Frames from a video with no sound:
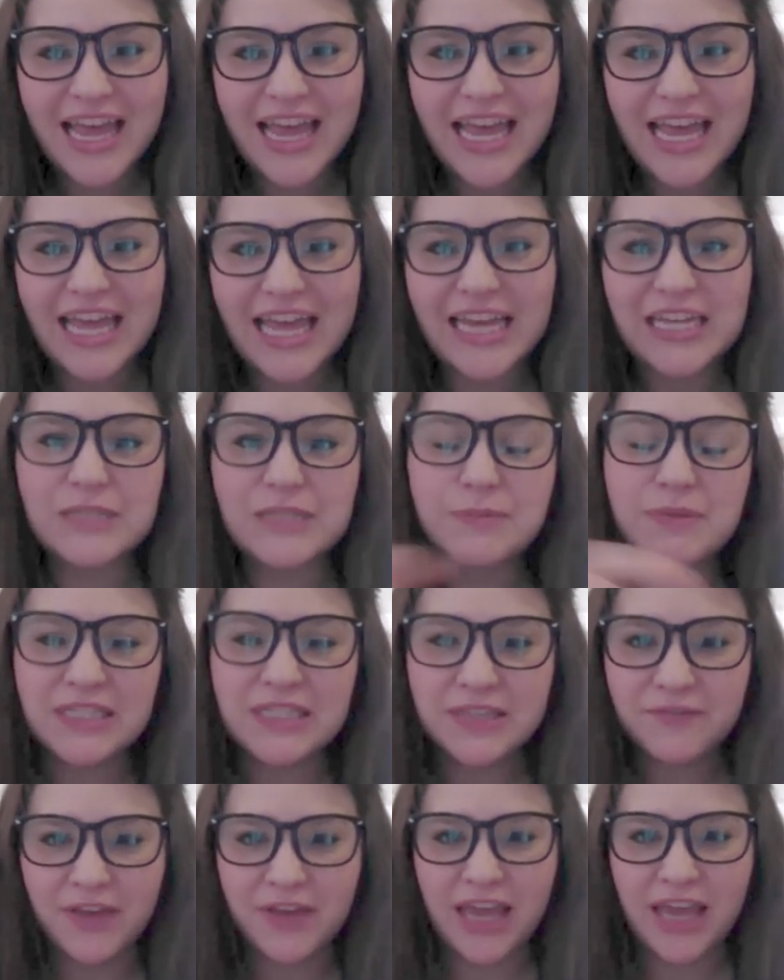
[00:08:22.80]
in a
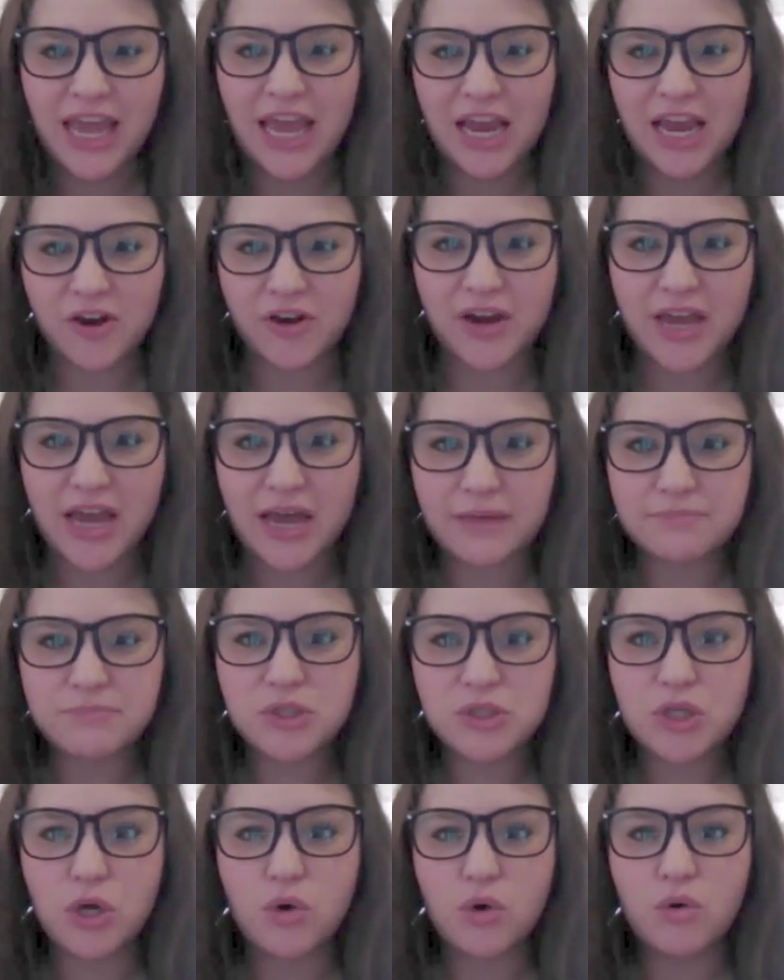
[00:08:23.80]
specific area.
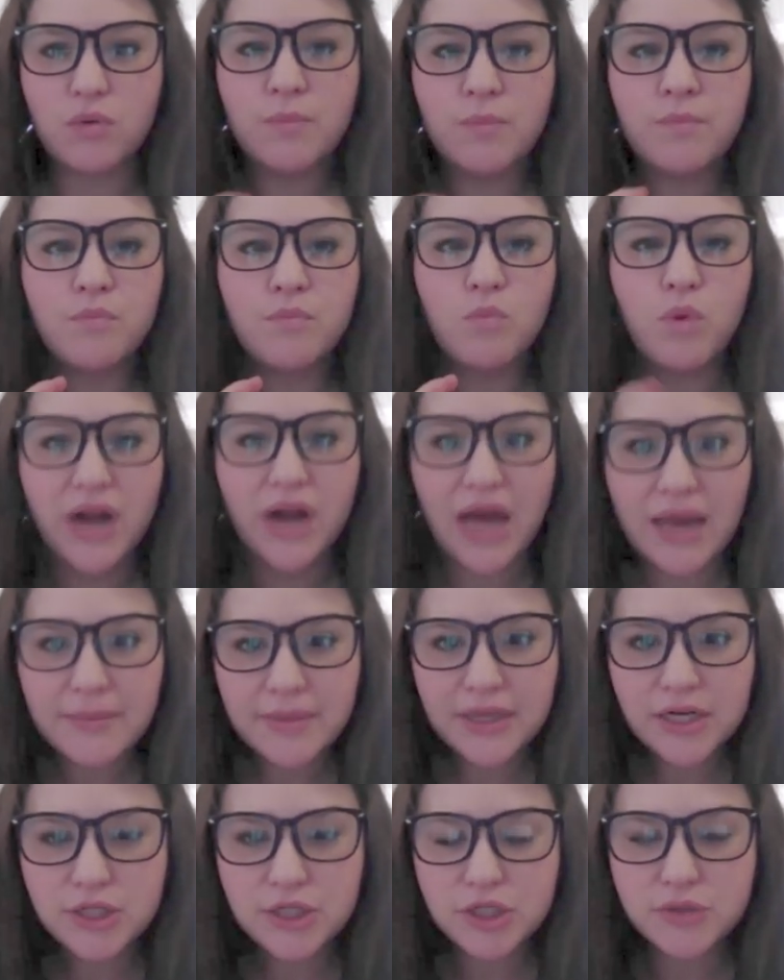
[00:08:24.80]
So what I'm
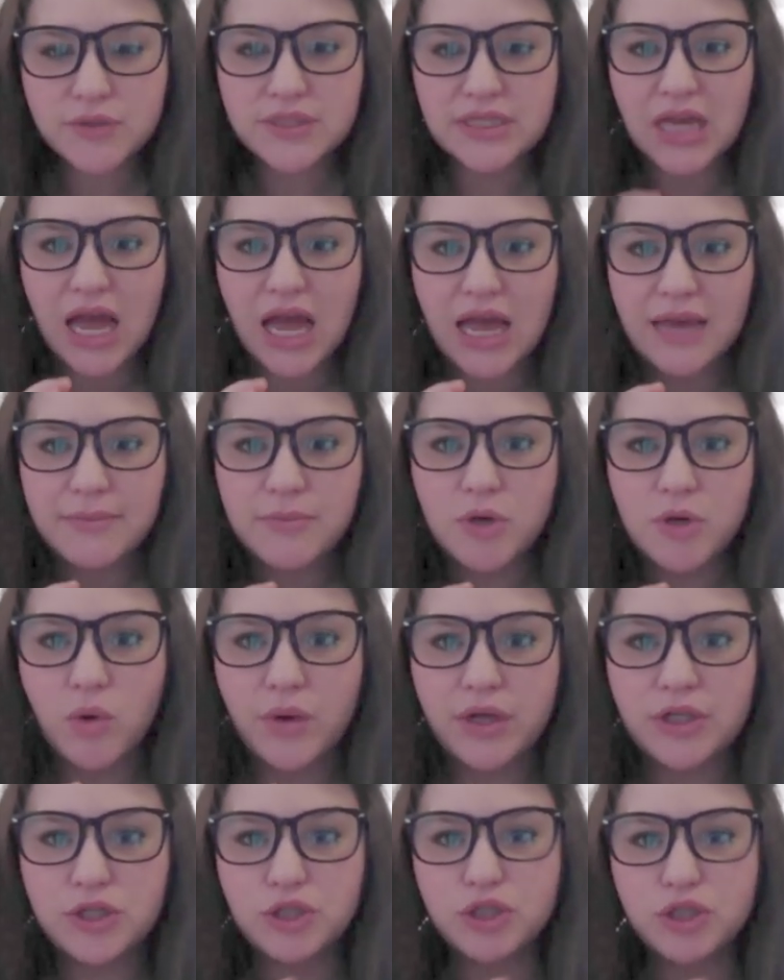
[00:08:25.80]
going to do is I'm
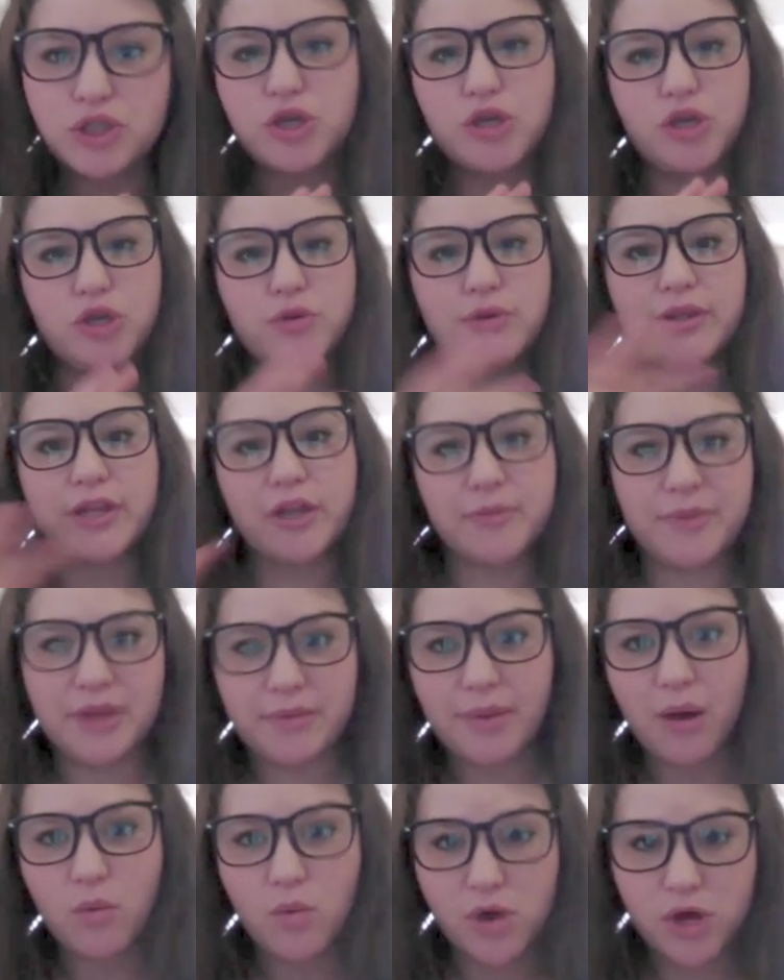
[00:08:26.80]
going to show you a little bit
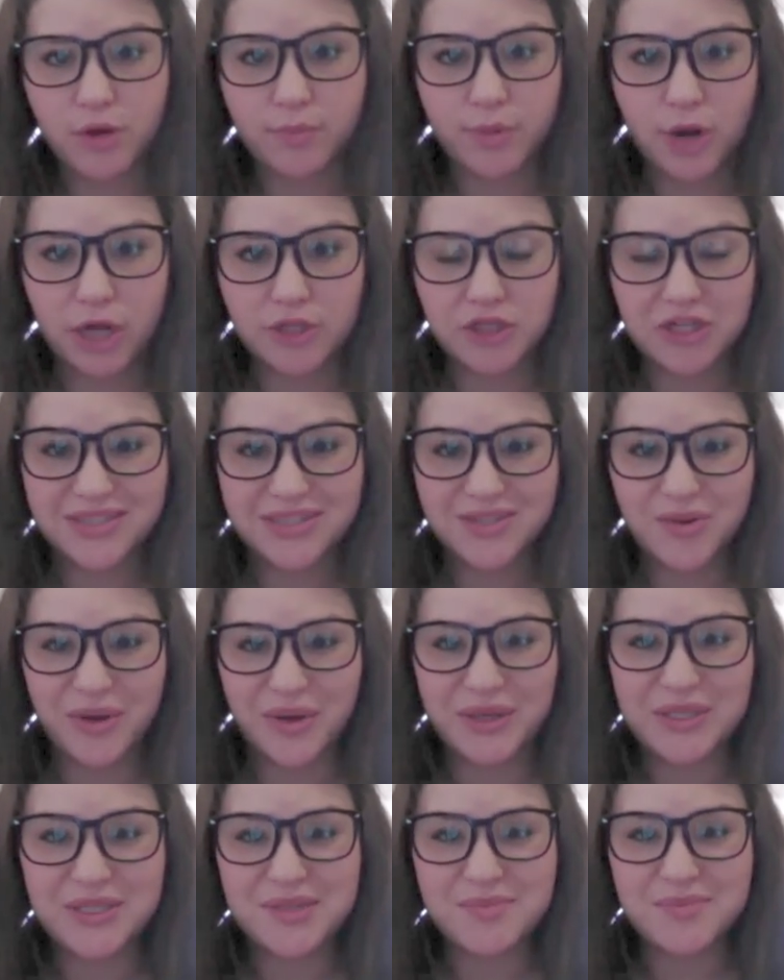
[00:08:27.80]
about what your project's
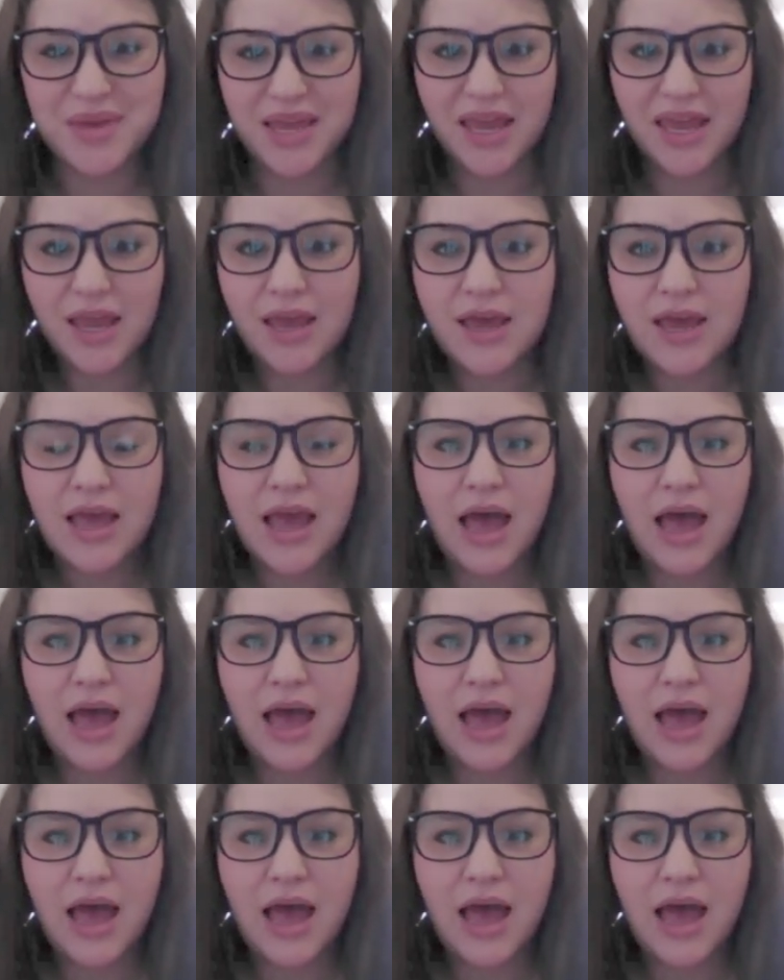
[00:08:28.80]
going to be,